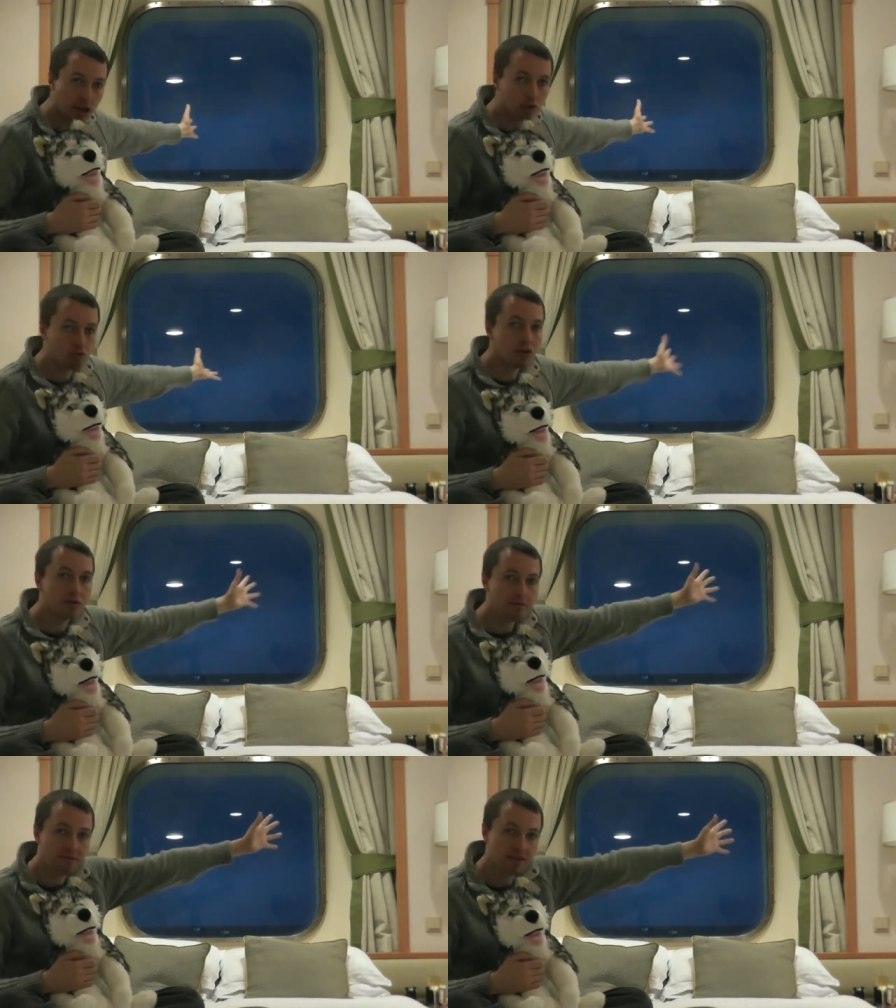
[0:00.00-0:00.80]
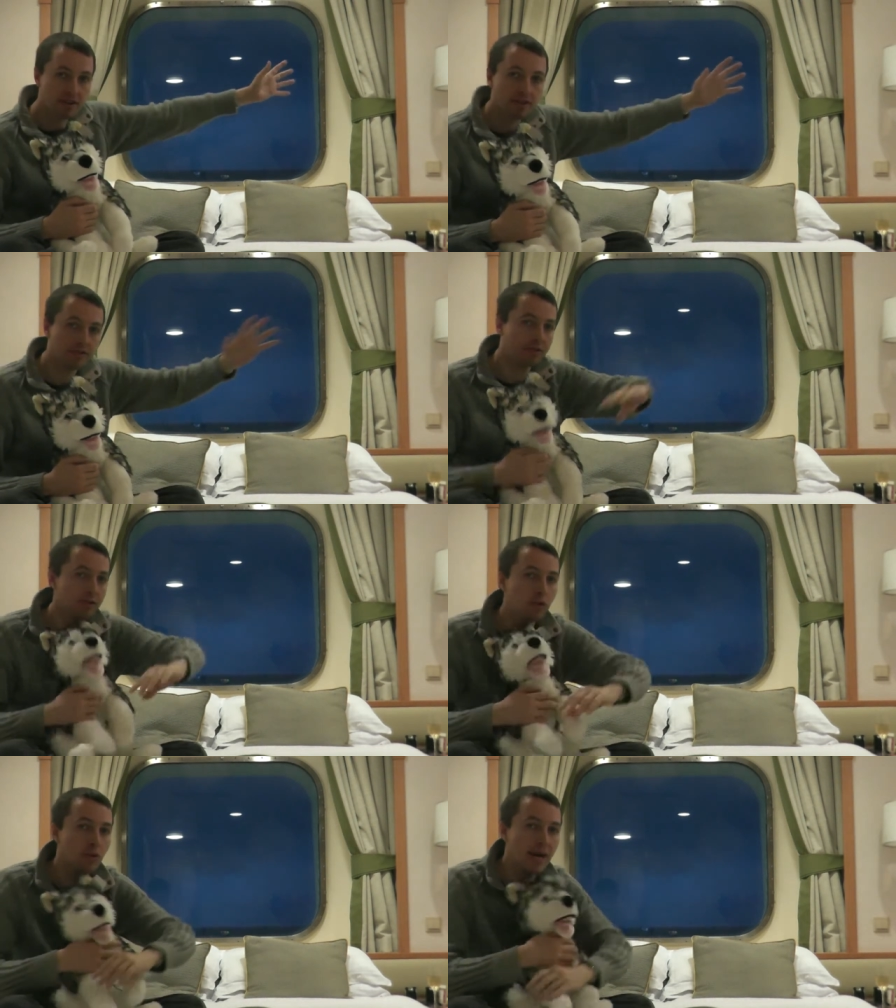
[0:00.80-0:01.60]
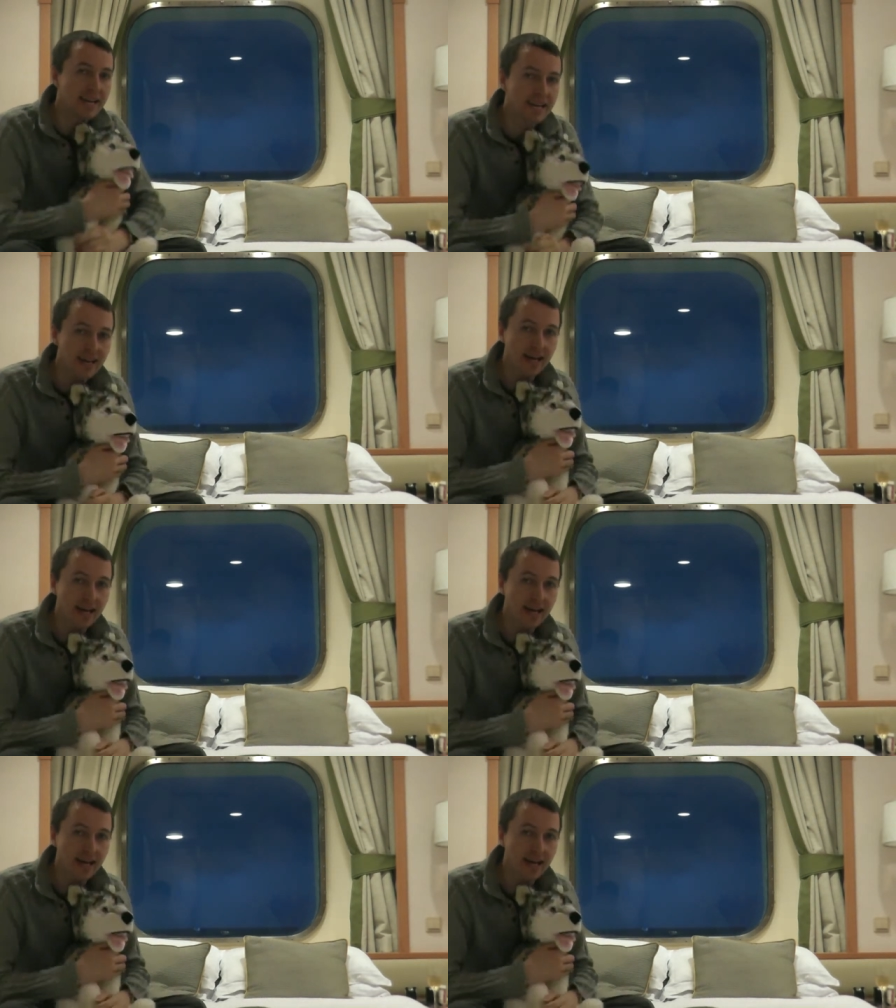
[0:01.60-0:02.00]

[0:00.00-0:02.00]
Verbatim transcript: cruise to Norway